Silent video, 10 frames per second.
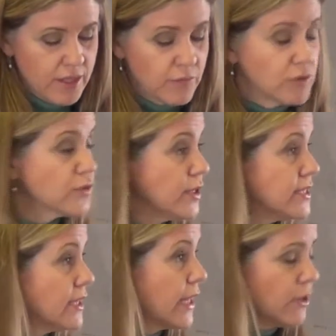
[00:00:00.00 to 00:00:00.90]
Most
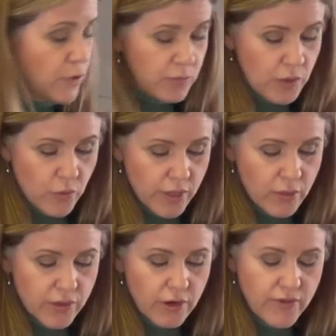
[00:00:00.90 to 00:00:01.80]
recently, we've been
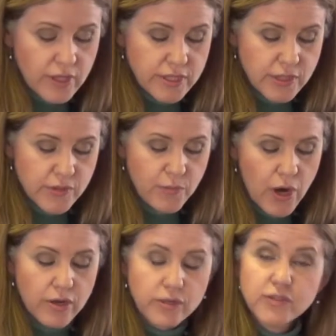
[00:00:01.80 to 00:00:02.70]
working with our volunteers and
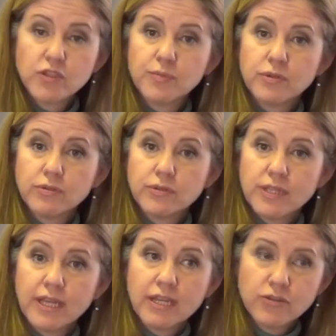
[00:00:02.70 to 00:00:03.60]
partners to produce
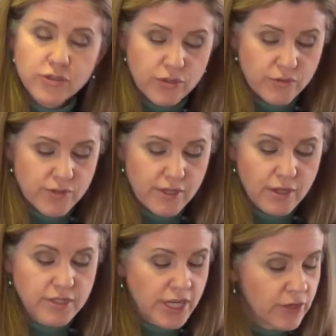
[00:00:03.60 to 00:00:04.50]
and introduce the
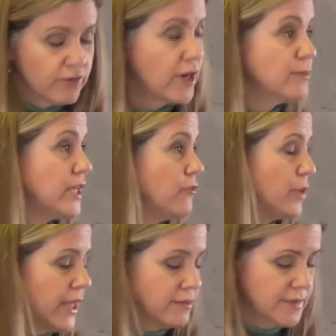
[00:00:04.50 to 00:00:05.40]
Ontario Farm Safe
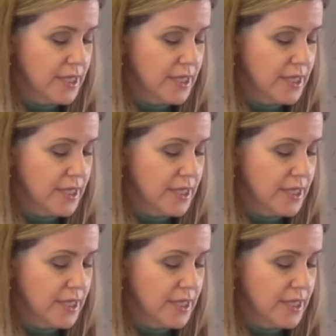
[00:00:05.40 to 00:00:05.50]
Plan.